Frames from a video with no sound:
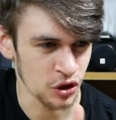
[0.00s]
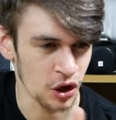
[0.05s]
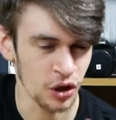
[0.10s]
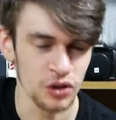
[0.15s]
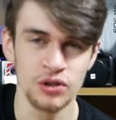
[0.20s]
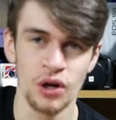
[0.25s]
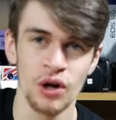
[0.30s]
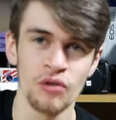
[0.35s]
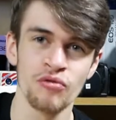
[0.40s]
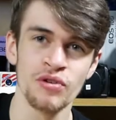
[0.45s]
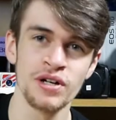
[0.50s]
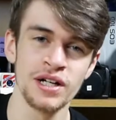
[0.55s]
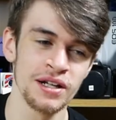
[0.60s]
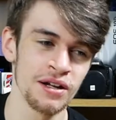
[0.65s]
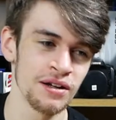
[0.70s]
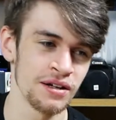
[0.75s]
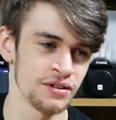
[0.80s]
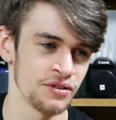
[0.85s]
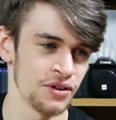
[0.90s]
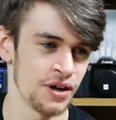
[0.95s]
I really
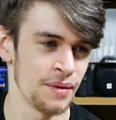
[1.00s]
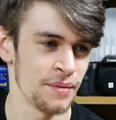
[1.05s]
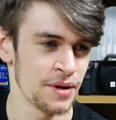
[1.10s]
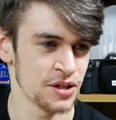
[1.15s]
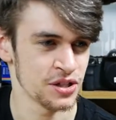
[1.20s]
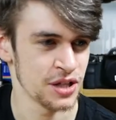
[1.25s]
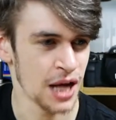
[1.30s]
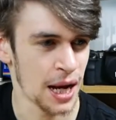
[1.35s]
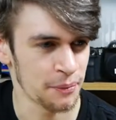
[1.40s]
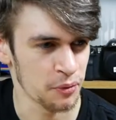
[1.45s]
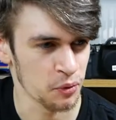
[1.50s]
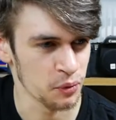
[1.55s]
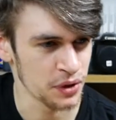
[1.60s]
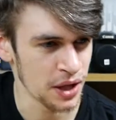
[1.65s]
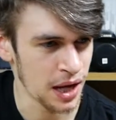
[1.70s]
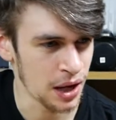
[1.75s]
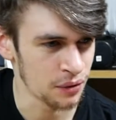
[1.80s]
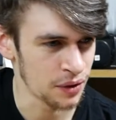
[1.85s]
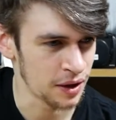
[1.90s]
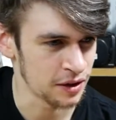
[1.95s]
like that. I'm actually happy with
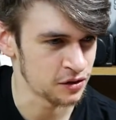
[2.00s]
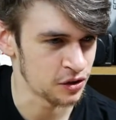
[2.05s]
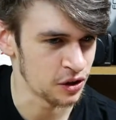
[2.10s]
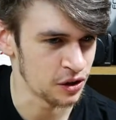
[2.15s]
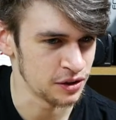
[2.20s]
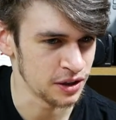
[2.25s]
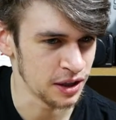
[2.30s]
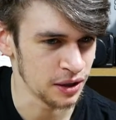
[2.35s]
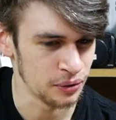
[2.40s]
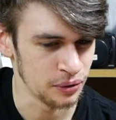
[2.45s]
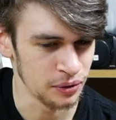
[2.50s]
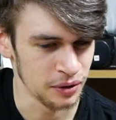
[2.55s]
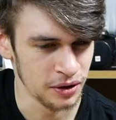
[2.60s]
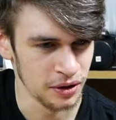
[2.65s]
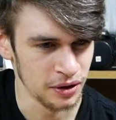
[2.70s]
how that turned out.